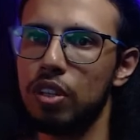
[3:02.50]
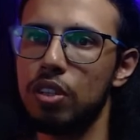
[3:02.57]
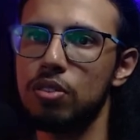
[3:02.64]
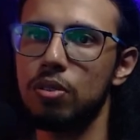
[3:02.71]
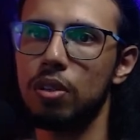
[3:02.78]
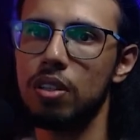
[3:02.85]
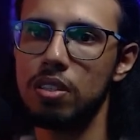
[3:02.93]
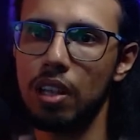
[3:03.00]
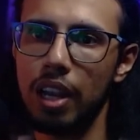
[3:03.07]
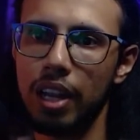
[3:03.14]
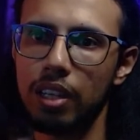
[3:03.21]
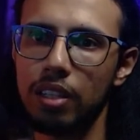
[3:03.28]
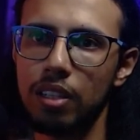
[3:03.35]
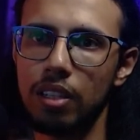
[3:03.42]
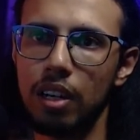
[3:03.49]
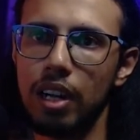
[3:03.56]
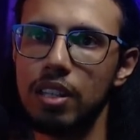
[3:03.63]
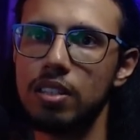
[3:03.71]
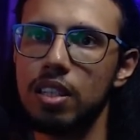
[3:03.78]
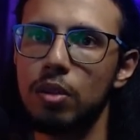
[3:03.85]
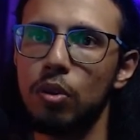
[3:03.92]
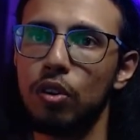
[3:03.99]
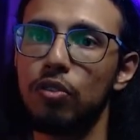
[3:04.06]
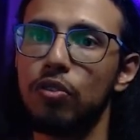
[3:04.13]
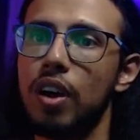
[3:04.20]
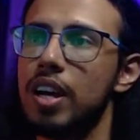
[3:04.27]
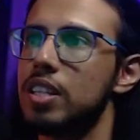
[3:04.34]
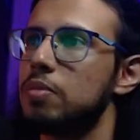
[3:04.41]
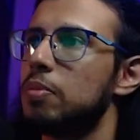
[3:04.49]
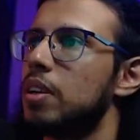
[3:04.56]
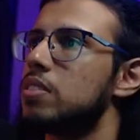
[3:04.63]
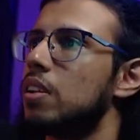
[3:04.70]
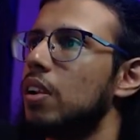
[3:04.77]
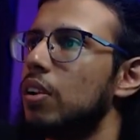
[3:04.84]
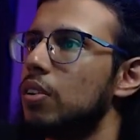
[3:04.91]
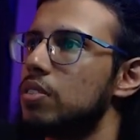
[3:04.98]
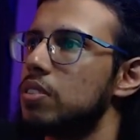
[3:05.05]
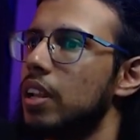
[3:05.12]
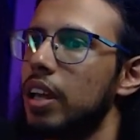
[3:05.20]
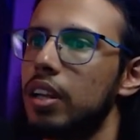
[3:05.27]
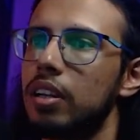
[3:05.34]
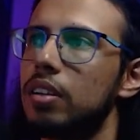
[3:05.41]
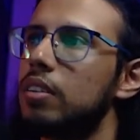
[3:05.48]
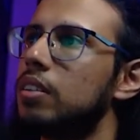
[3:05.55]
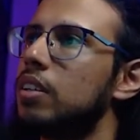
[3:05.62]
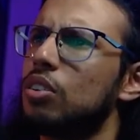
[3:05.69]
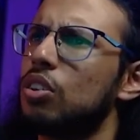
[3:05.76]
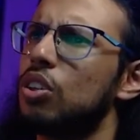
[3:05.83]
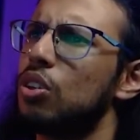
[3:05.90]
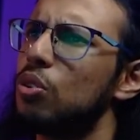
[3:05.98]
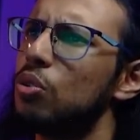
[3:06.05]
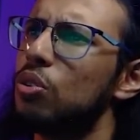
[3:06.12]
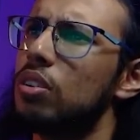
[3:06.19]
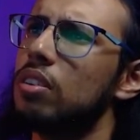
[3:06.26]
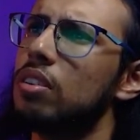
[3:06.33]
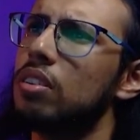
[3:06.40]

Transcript: things you can select here. Let's see what fast pixel looks like. Cued.